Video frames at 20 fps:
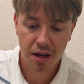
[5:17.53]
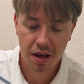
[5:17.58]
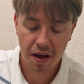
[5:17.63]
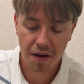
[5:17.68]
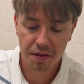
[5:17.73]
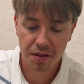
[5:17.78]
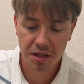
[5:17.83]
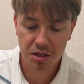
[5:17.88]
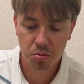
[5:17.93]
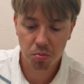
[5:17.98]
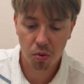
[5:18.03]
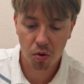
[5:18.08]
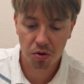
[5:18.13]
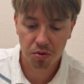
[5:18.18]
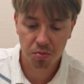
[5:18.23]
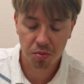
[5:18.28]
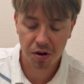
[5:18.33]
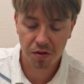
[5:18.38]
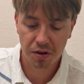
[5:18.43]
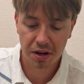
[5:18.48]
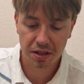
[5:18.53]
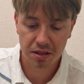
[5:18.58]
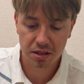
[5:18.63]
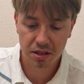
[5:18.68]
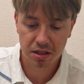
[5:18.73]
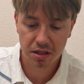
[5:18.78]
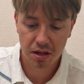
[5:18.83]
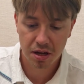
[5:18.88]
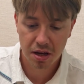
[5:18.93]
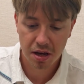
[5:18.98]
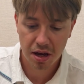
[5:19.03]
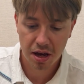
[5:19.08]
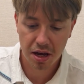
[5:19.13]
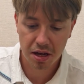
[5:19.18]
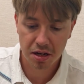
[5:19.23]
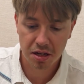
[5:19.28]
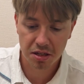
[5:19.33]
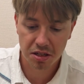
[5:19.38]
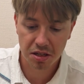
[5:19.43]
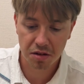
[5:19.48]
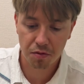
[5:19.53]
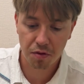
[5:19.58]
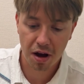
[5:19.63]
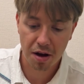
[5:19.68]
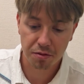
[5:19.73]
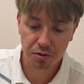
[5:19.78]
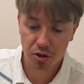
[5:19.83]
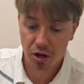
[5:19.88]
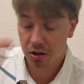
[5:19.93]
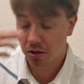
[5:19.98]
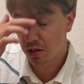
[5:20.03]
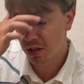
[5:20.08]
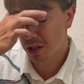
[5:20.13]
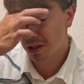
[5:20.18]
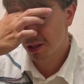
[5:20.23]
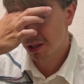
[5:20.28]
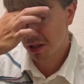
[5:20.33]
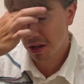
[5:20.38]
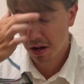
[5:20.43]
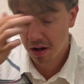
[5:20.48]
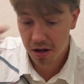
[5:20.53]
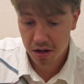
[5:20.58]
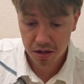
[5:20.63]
and this pawn prevents any c5 nonsense.